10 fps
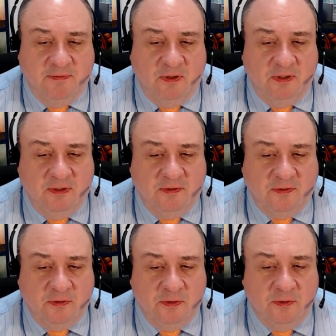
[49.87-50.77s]
following
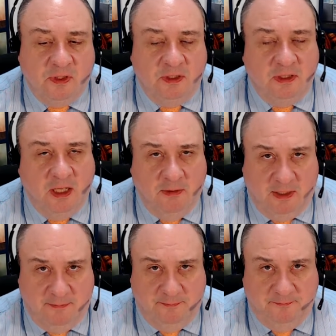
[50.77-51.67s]
through lower.